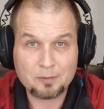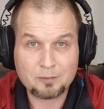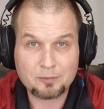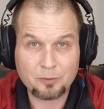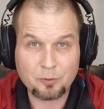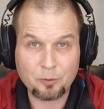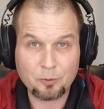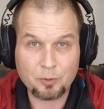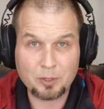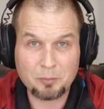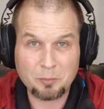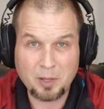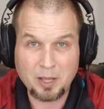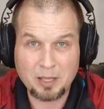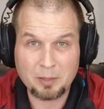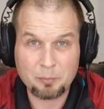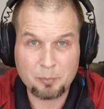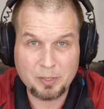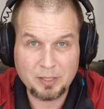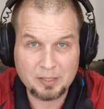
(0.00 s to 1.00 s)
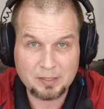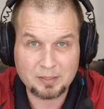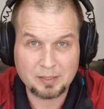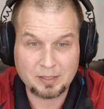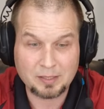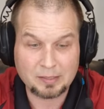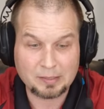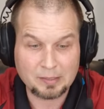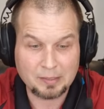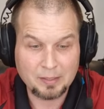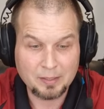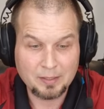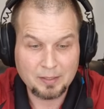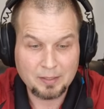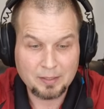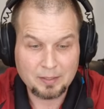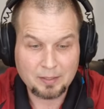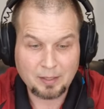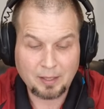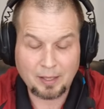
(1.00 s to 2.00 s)
So, in my opinion,
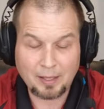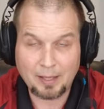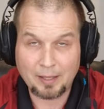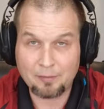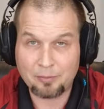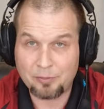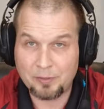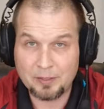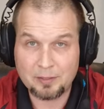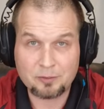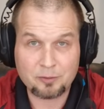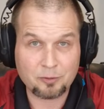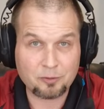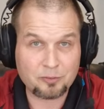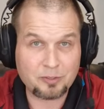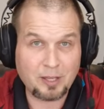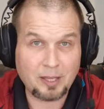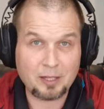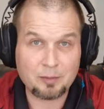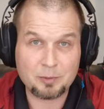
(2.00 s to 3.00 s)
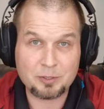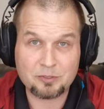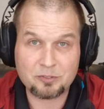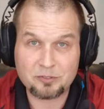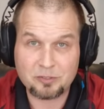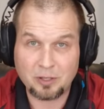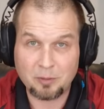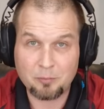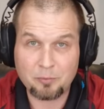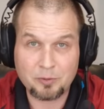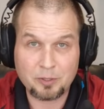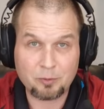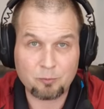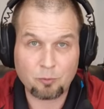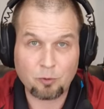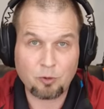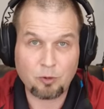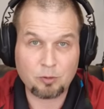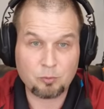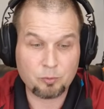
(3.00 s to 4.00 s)
I think there's got to be something
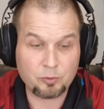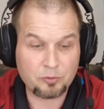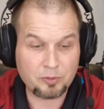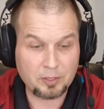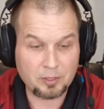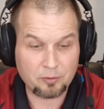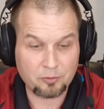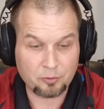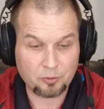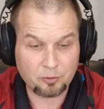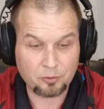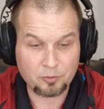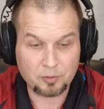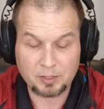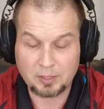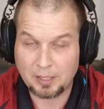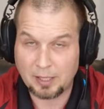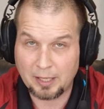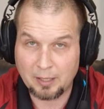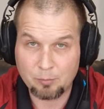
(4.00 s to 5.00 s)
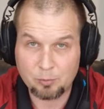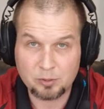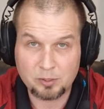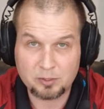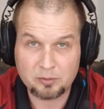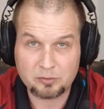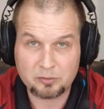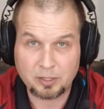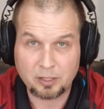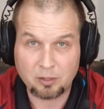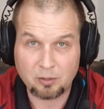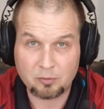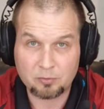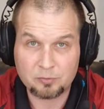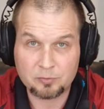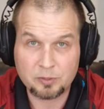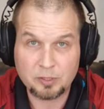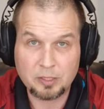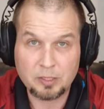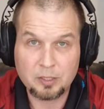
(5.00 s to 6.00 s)
wrong with either the cable
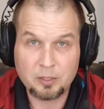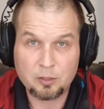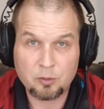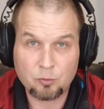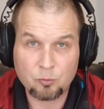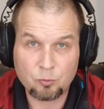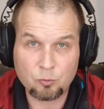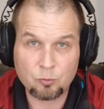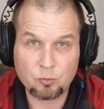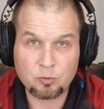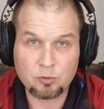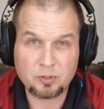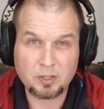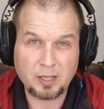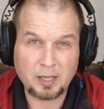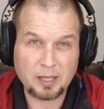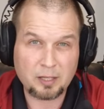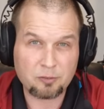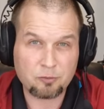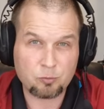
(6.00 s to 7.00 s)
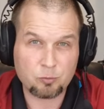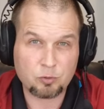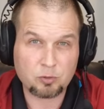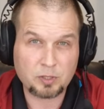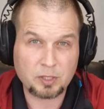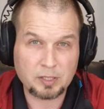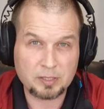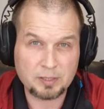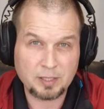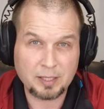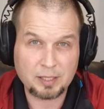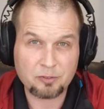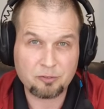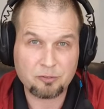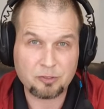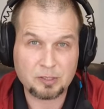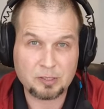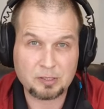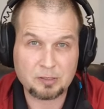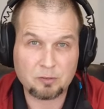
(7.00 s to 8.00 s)
itself or the actual
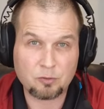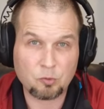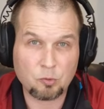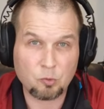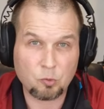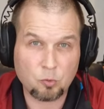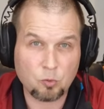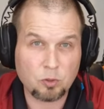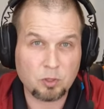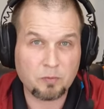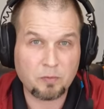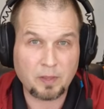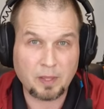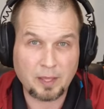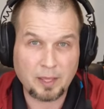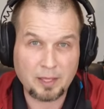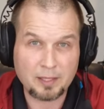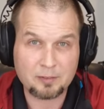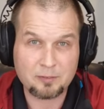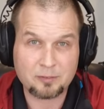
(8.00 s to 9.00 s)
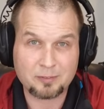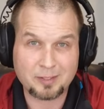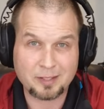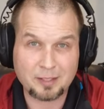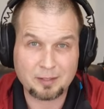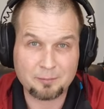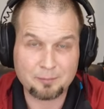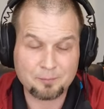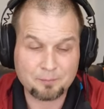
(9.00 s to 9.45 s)
connection on the headset.